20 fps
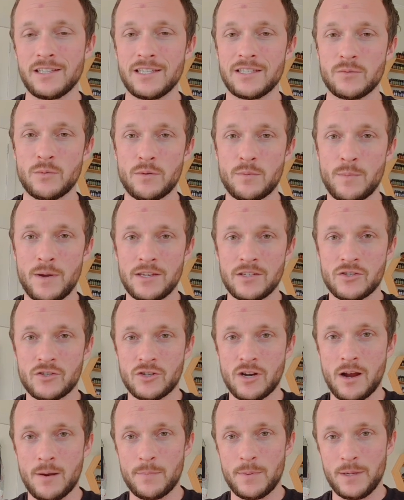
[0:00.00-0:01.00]
is with my
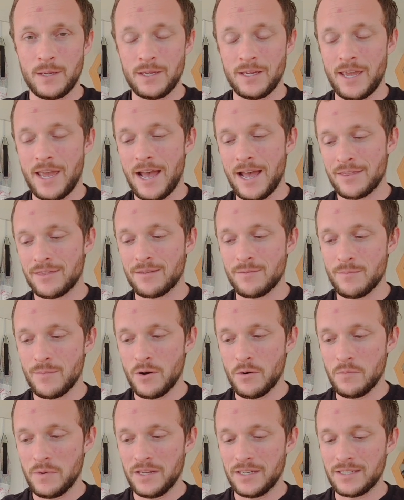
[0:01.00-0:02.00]
stropping at the
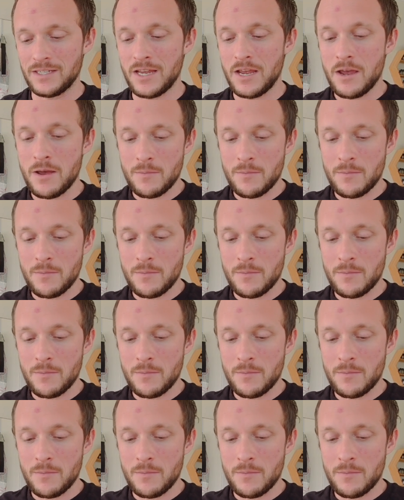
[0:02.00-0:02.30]
moment.